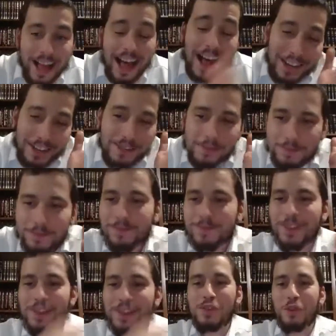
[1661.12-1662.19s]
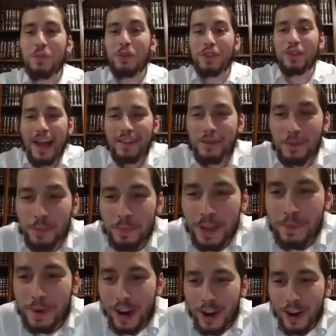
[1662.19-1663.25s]
I can assume what the answer will
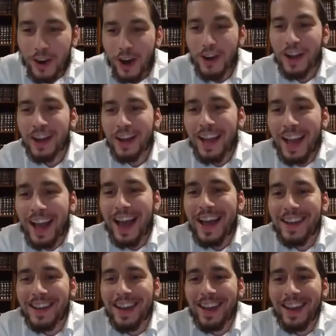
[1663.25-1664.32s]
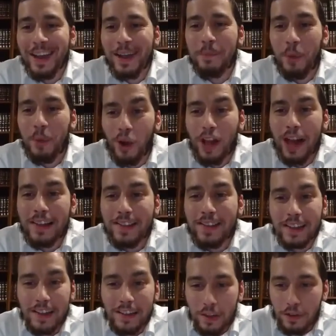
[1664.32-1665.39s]
be, but I don't know. And Paul asked
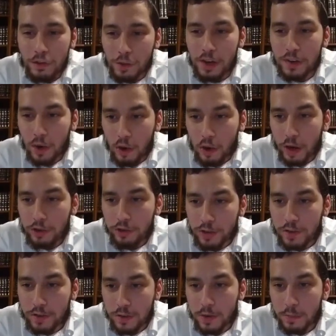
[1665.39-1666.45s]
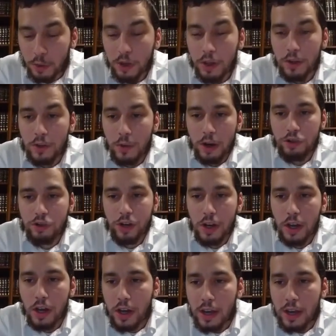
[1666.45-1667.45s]
like this. I'll just read this whole question. It's a brilliant question.